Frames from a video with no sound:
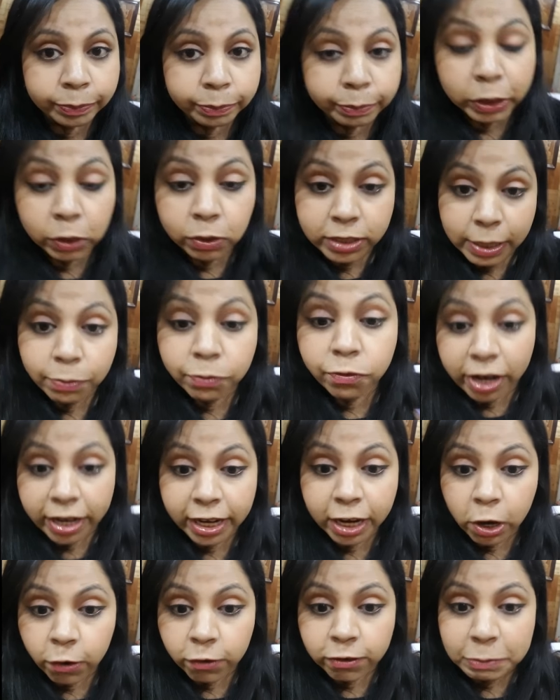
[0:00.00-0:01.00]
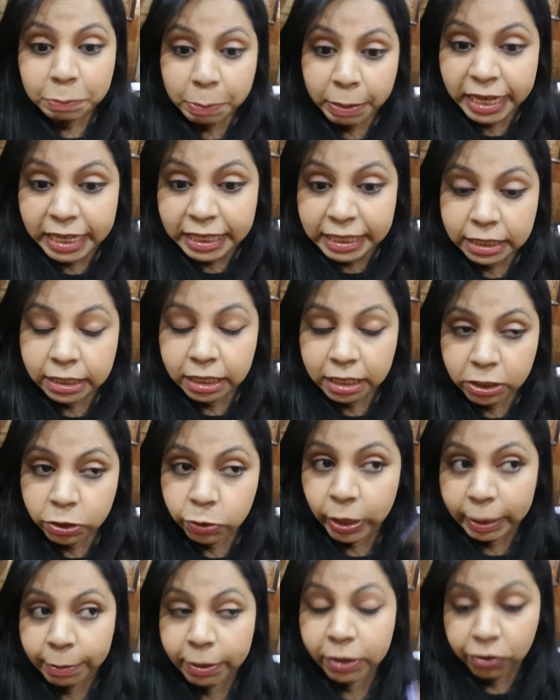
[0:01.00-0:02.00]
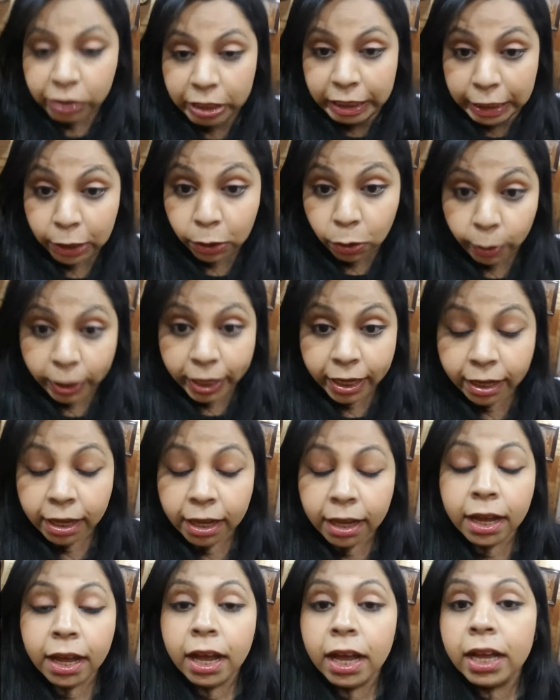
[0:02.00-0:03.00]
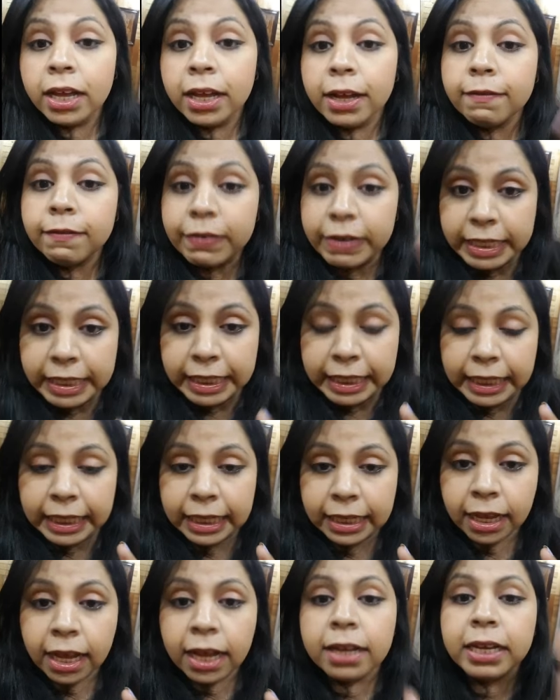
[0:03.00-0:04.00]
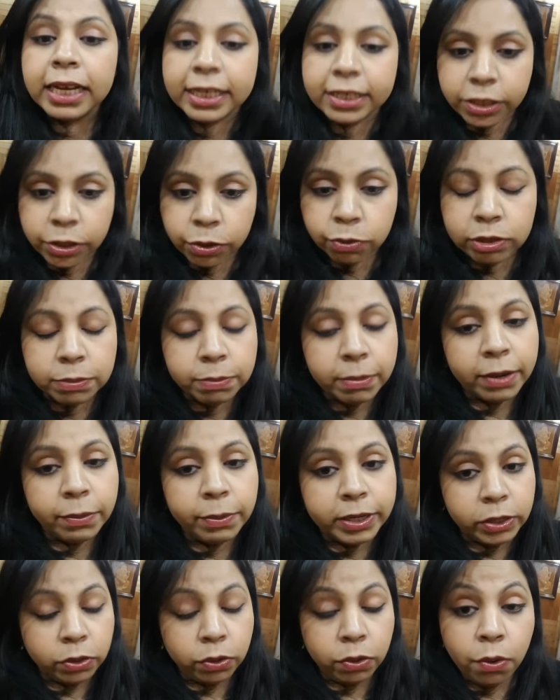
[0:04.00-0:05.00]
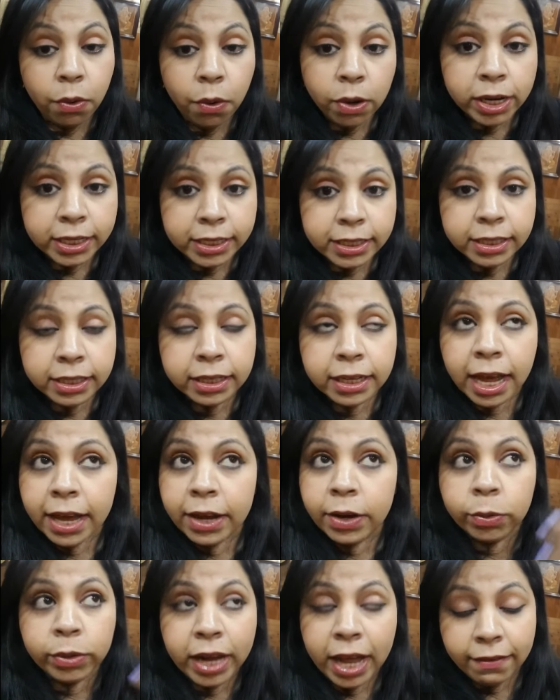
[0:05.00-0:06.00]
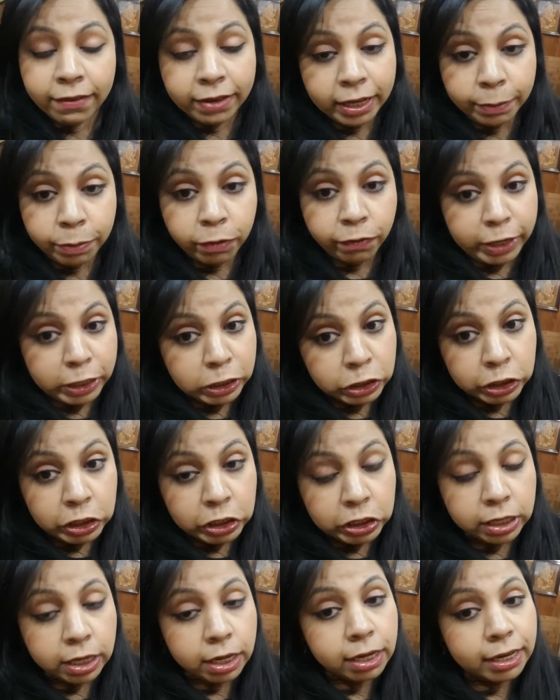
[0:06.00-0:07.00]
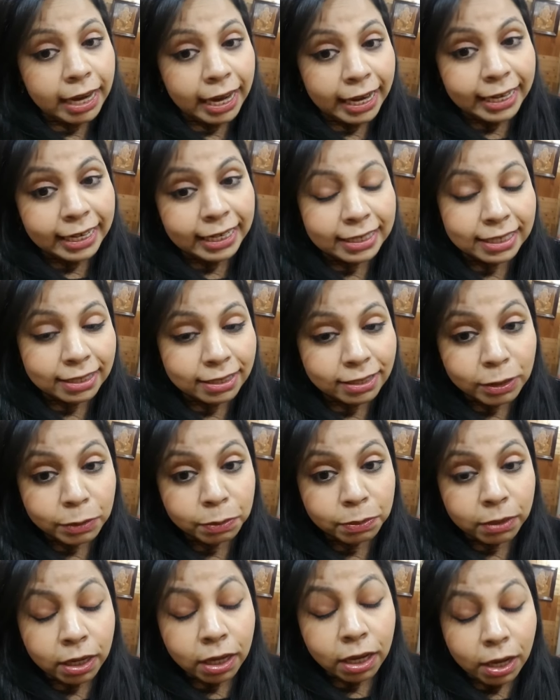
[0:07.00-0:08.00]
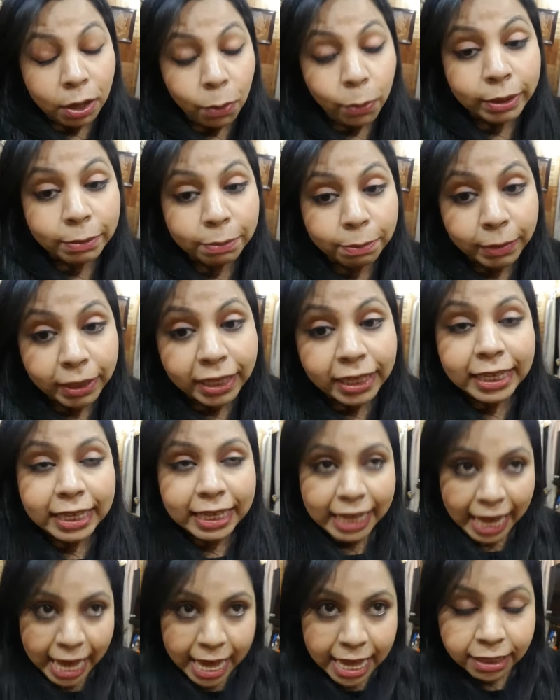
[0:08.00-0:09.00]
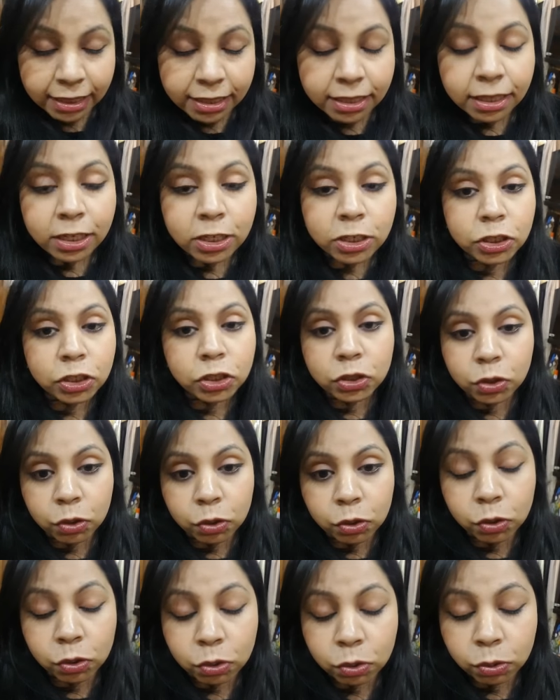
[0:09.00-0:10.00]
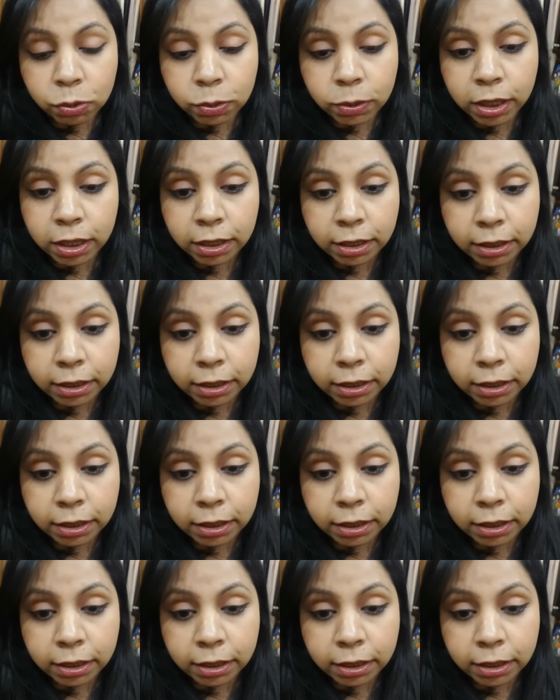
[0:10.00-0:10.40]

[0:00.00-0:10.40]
because I'm running out of space here, so I'll be really quick. Firstly, excuse my video quality. I don't have any professional lighting system with me yet, so